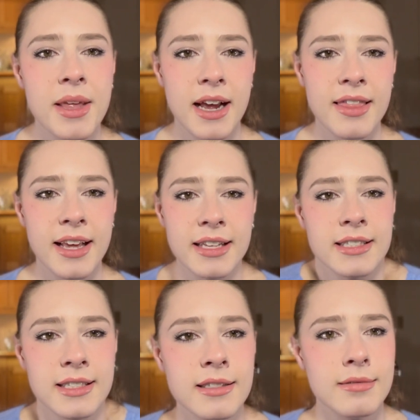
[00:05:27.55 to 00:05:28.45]
then I think
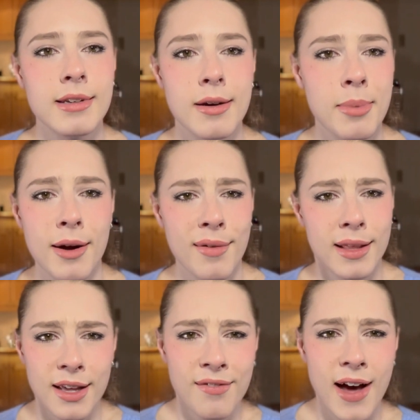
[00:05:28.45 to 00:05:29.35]
it's, you know,
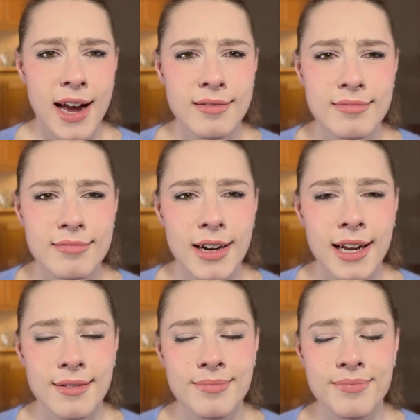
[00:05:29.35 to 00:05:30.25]
perfectly fine, right?